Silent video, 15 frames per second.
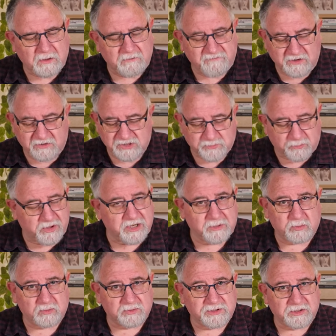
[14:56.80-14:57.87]
Very
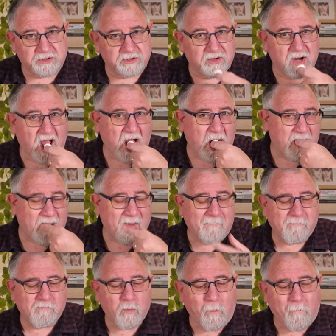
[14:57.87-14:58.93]
spreadable too.
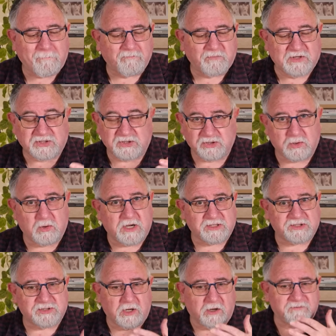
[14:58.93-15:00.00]
This is quite
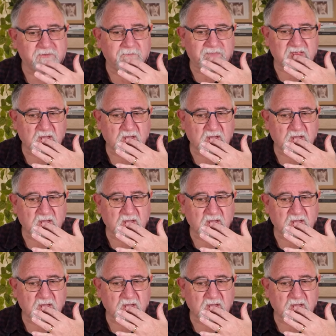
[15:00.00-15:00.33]
soft.